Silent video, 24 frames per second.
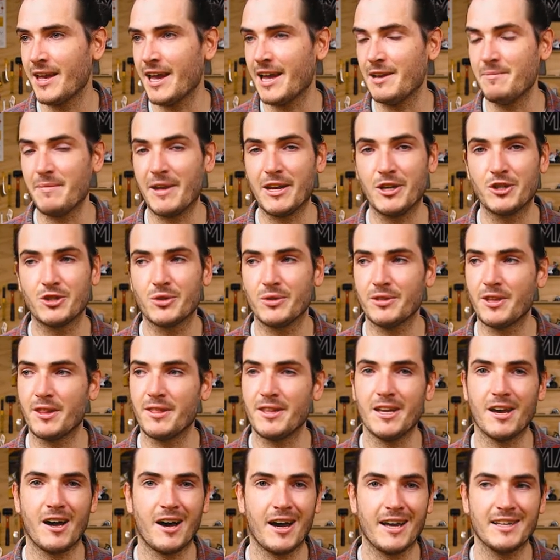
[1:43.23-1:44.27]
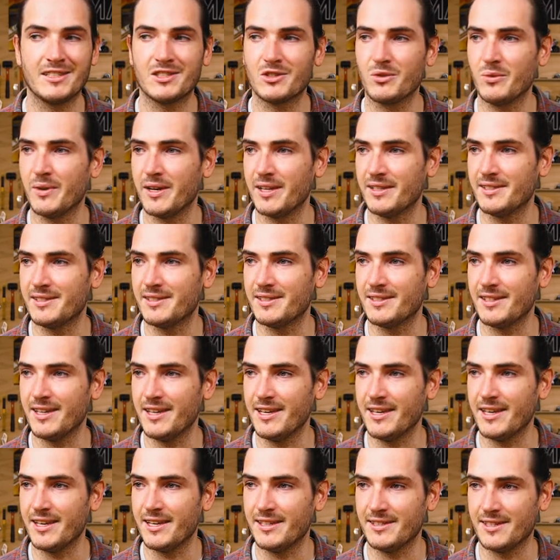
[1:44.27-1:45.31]
and make sure that the
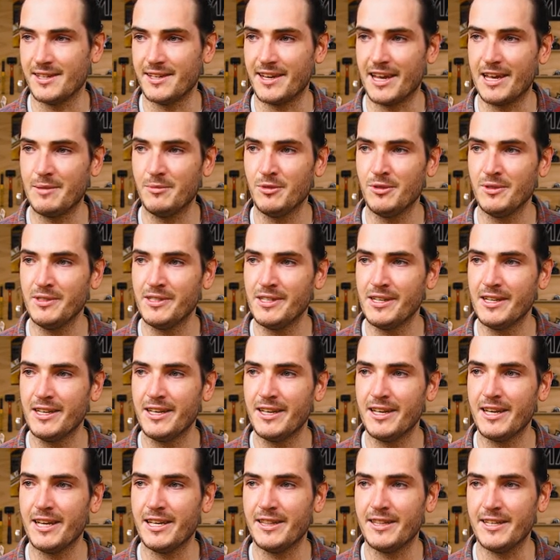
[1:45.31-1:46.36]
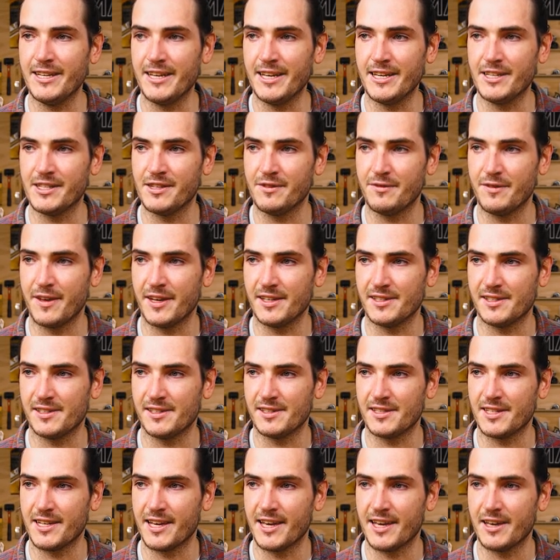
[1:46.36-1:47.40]
I2C is enabled in the
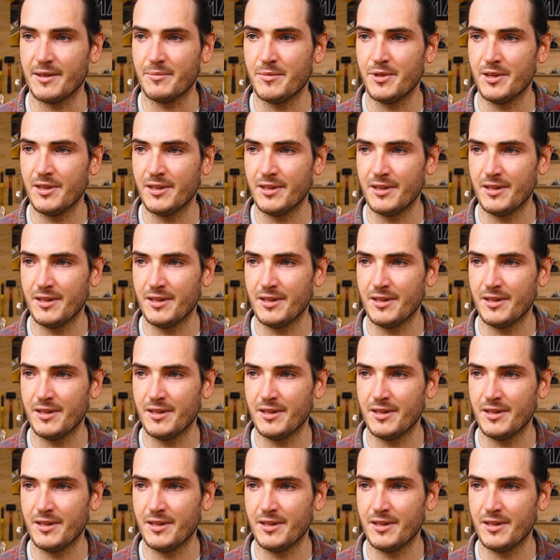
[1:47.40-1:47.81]
Interfaces tab.